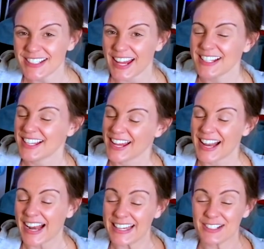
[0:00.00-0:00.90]
days in,
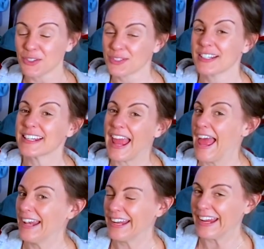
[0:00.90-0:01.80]
and it doesn't get
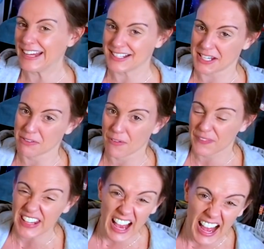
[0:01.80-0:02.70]
any easier on
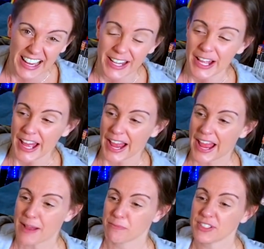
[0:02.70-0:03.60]
the eye.
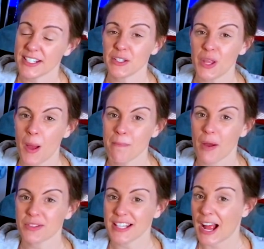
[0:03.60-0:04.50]
I've seen a lot of
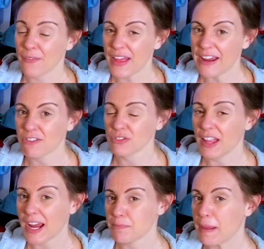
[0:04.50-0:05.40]
mods out there
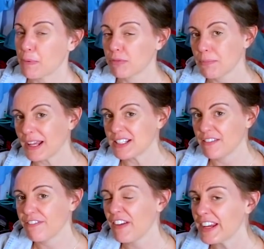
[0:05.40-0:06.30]
online, people replacing
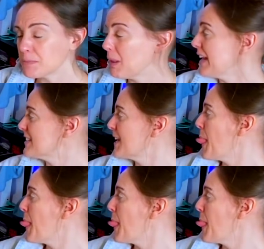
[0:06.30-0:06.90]
faceplates,